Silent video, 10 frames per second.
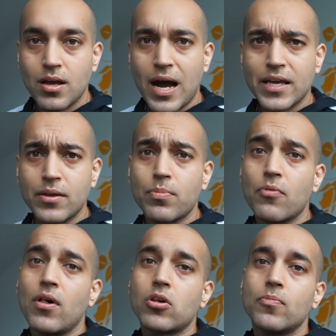Hi,
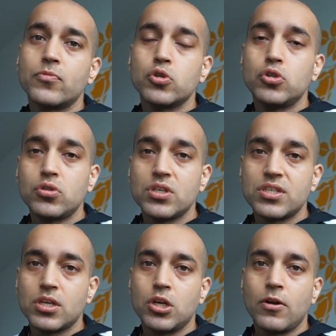welcome to
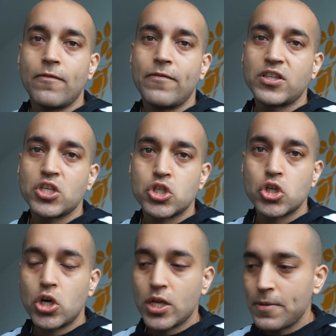Duty's Fitness
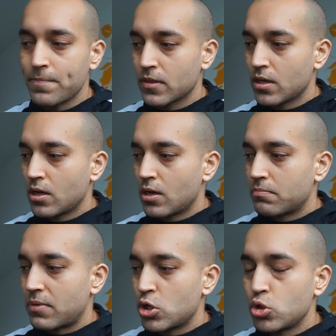Journey,
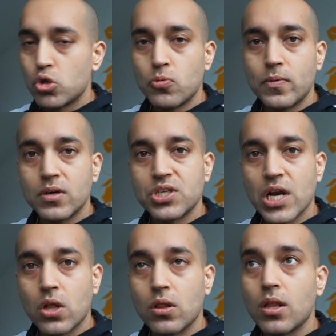my YouTube
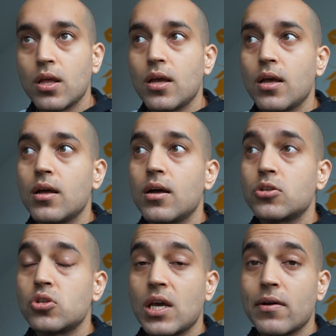channel.
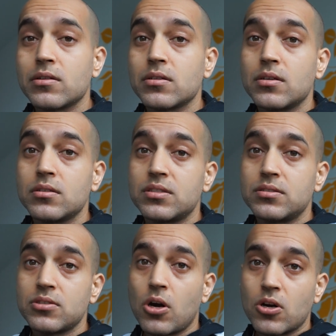Today I'll
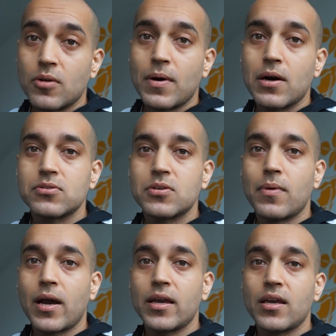talk about
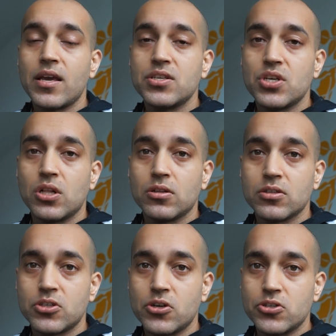my
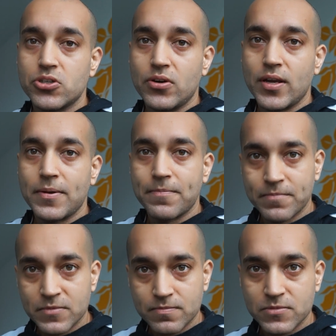ACL surgery.
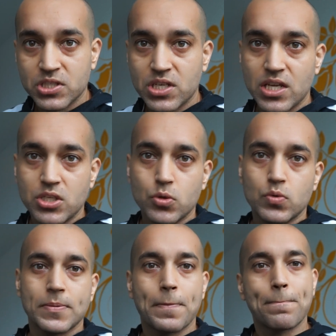Stay tuned.